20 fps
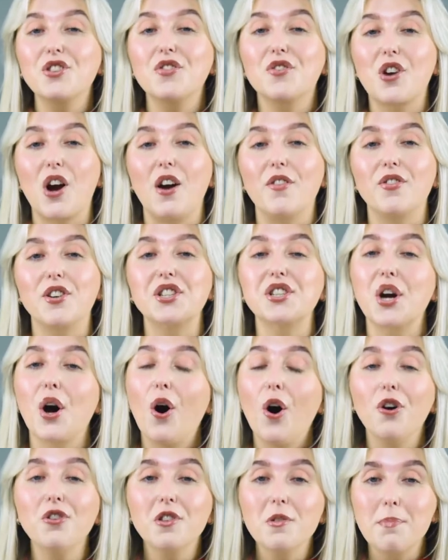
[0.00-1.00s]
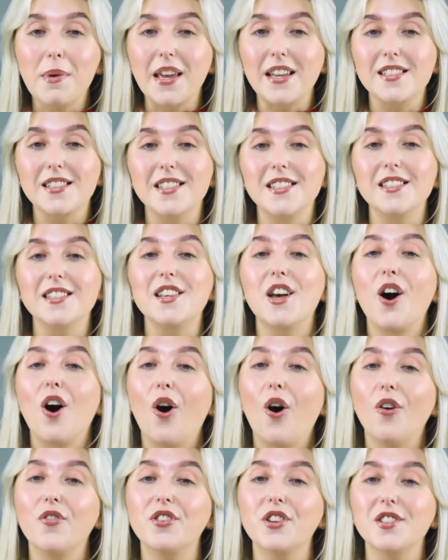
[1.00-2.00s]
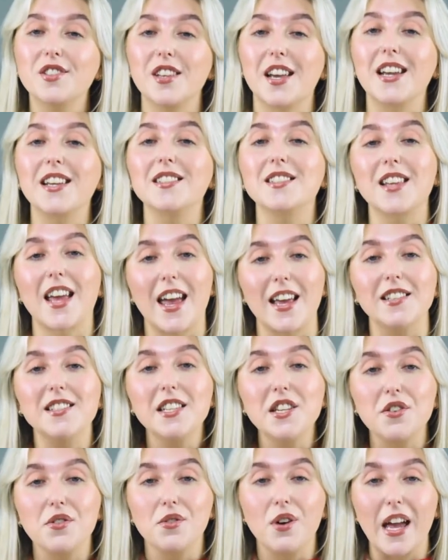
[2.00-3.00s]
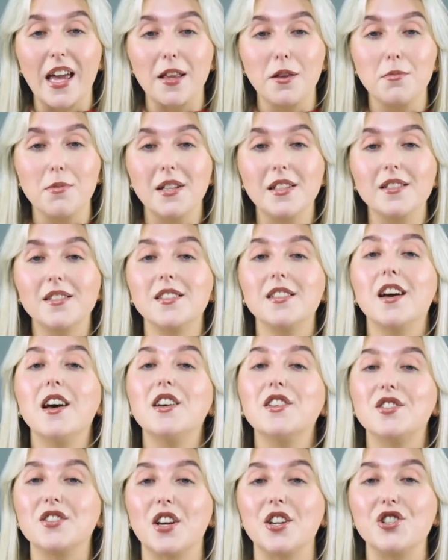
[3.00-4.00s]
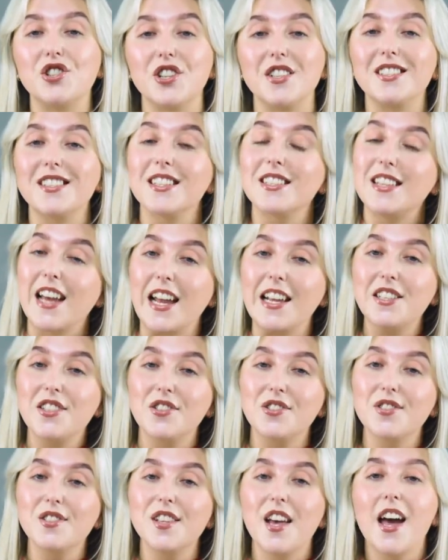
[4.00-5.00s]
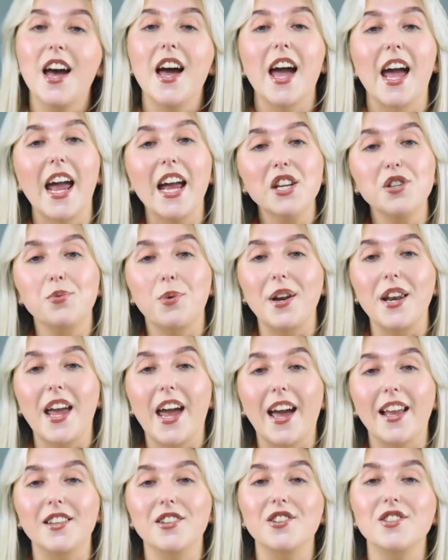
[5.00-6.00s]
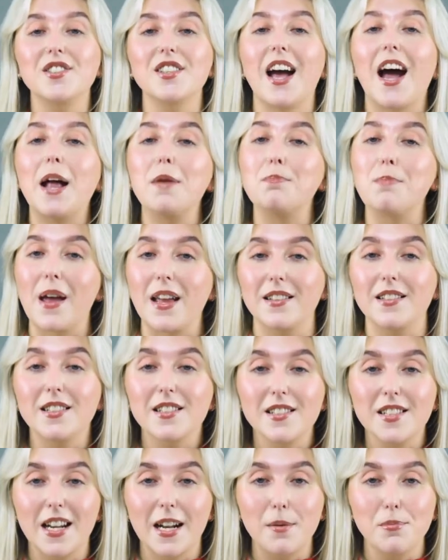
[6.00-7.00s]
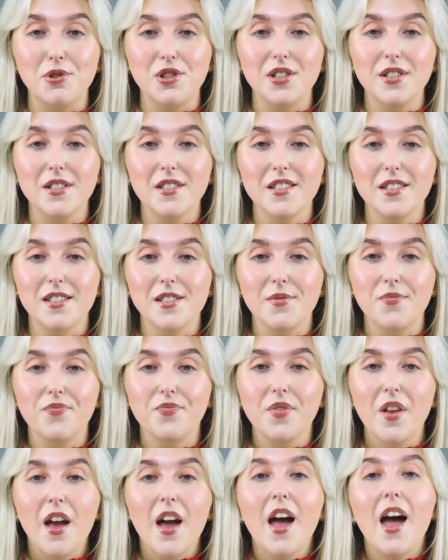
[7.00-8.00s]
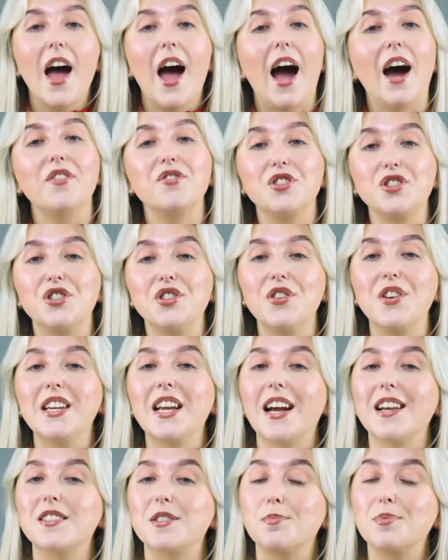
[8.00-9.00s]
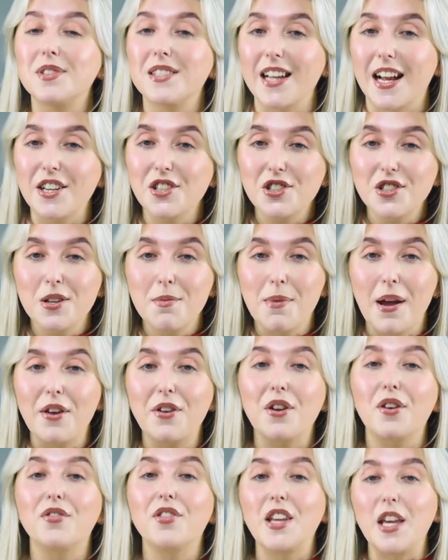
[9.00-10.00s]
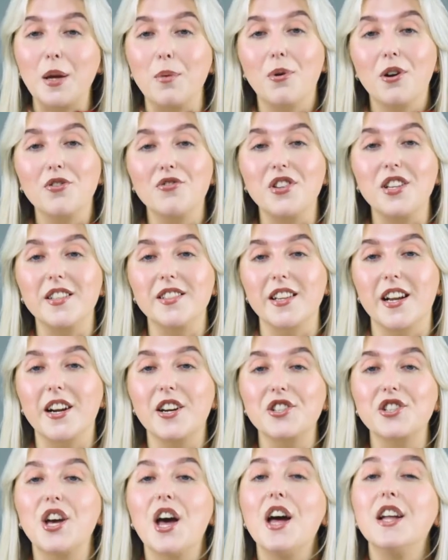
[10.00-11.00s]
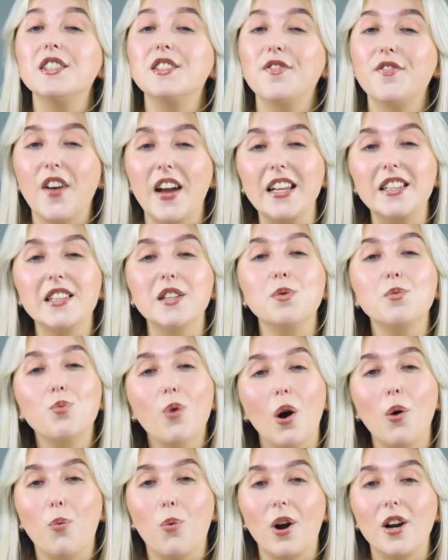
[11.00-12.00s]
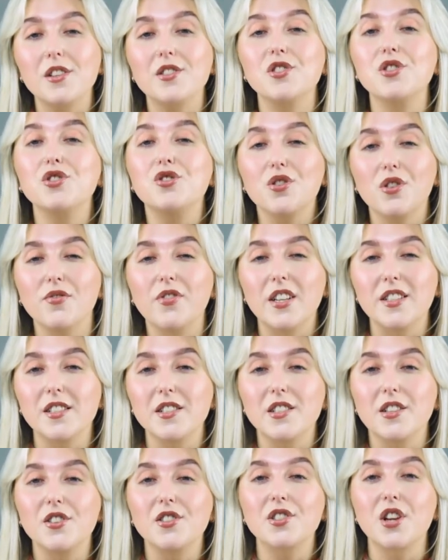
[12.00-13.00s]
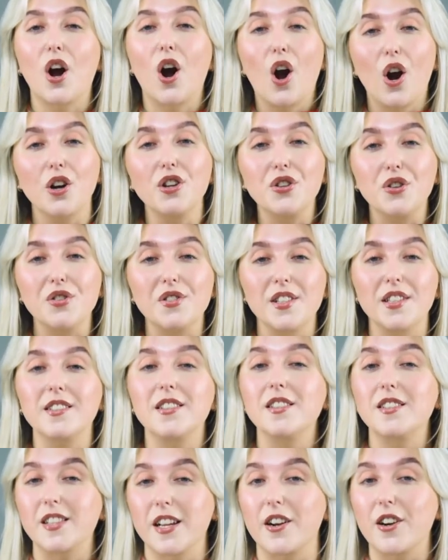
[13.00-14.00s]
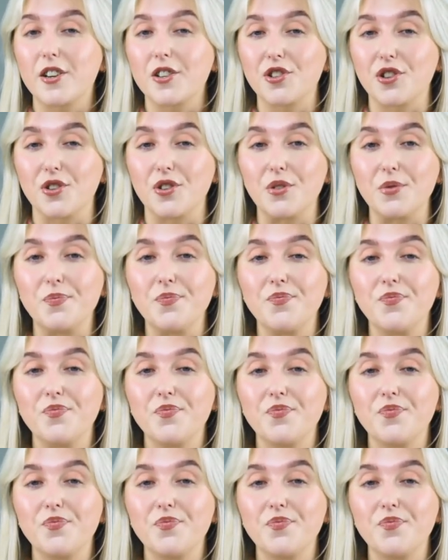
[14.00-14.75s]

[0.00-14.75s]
you've covered all the bases of your site's SEO elements, such as titles, H1 headers, and meta descriptions, after doing a substantial amount of keyword research to find out what words your visitors are using to search on.